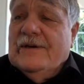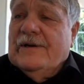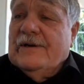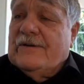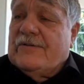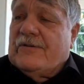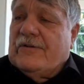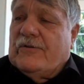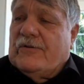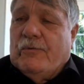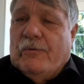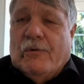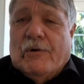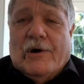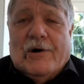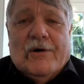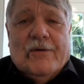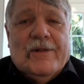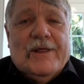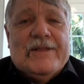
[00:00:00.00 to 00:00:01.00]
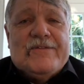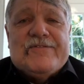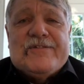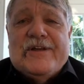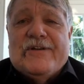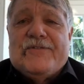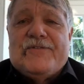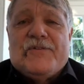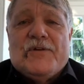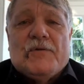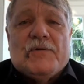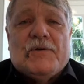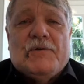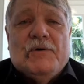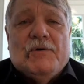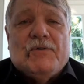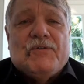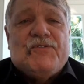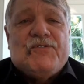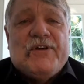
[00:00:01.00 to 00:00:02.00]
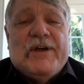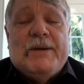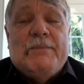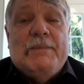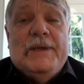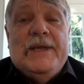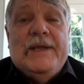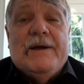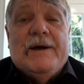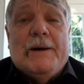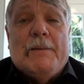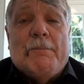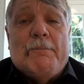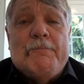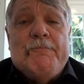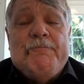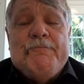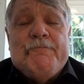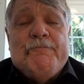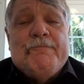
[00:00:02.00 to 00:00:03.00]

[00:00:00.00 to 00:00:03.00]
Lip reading: And I said, whoa, that sounds so cool. Sign me up.